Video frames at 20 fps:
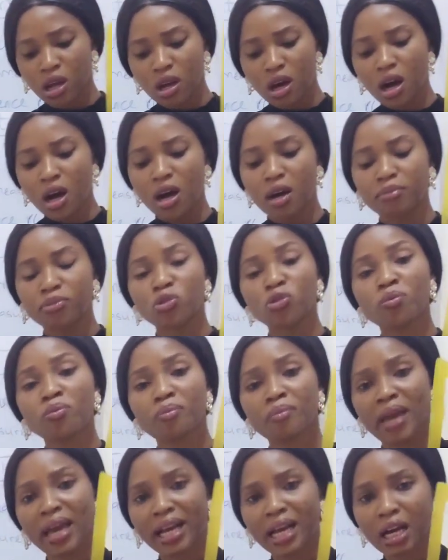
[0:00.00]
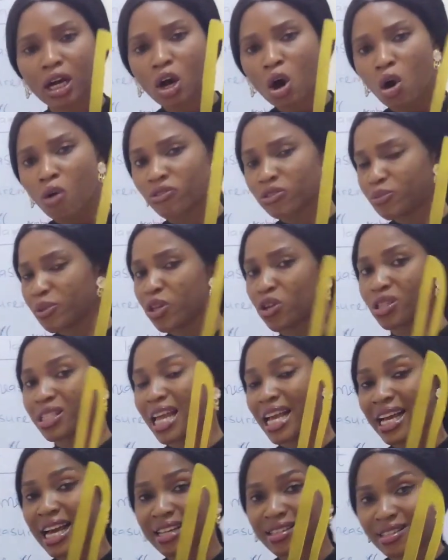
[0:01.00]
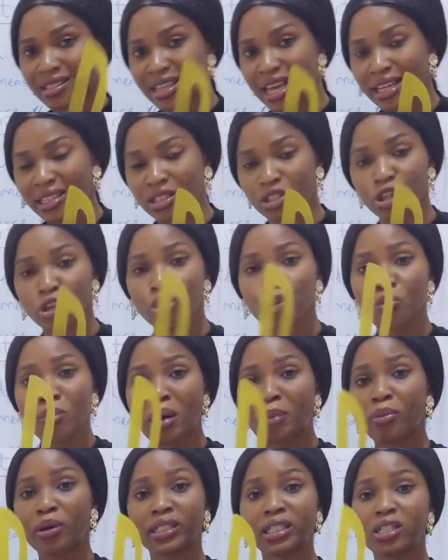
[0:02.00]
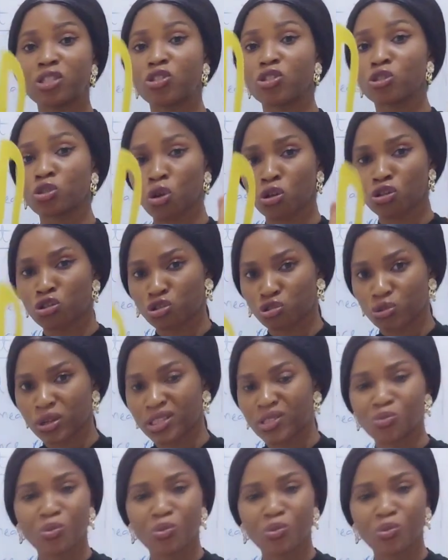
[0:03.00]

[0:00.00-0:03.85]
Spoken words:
to make curves because, like I said, the human body is not straight.